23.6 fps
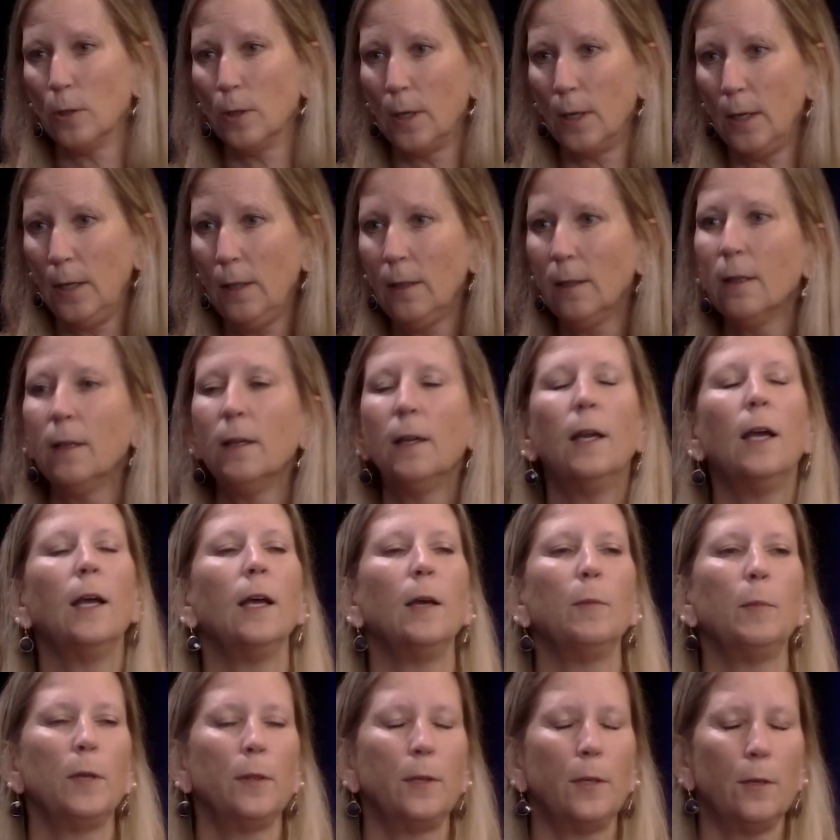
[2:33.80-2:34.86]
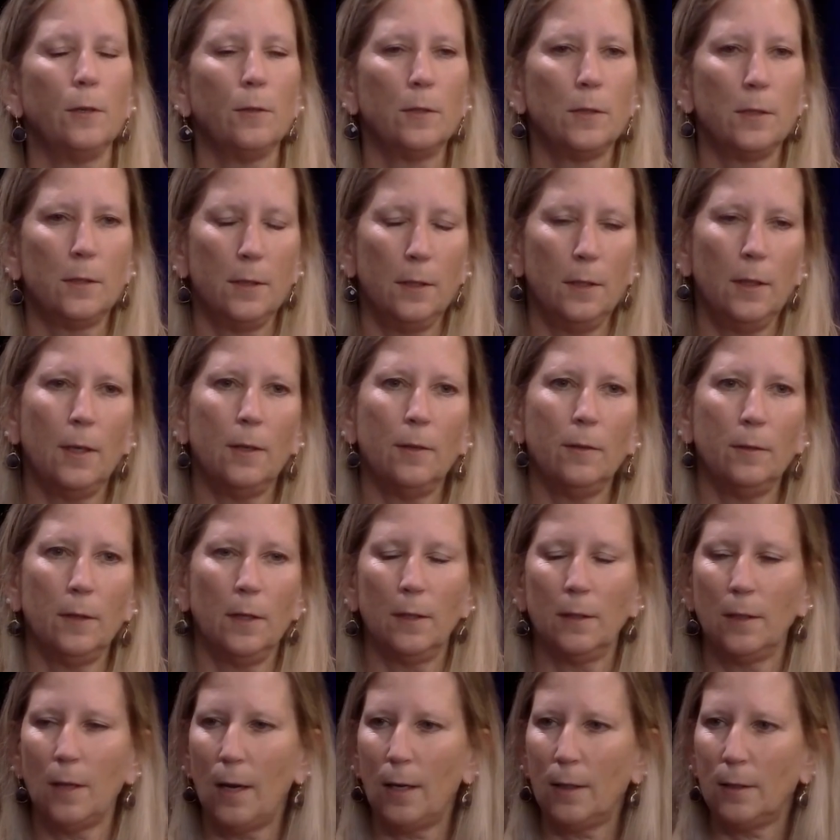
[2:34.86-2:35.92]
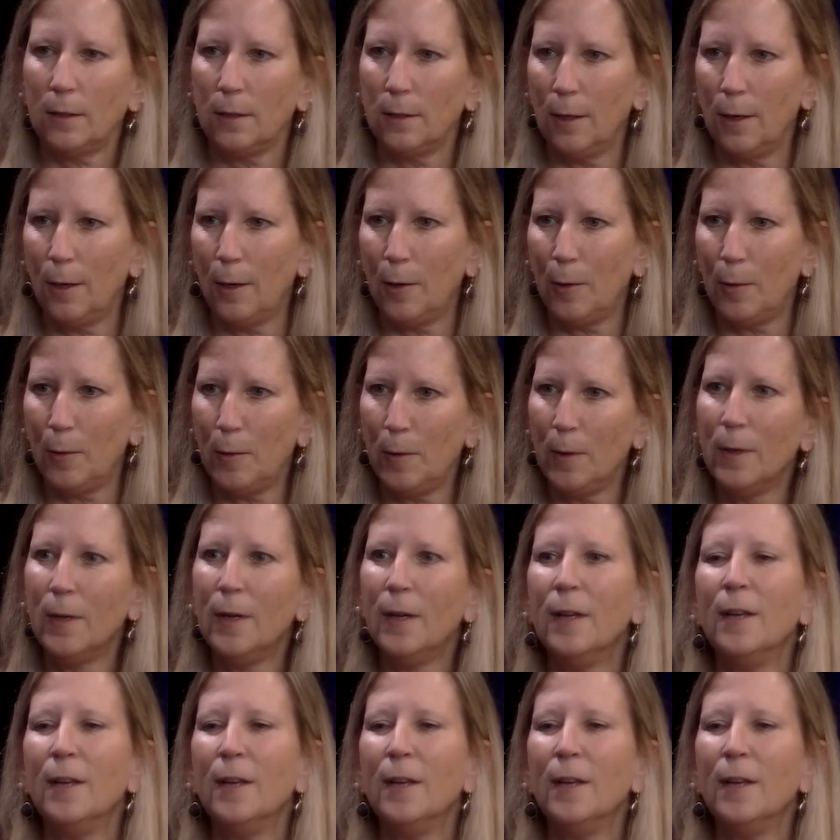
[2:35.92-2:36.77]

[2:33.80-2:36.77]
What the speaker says: journey, but there's, a lot to know.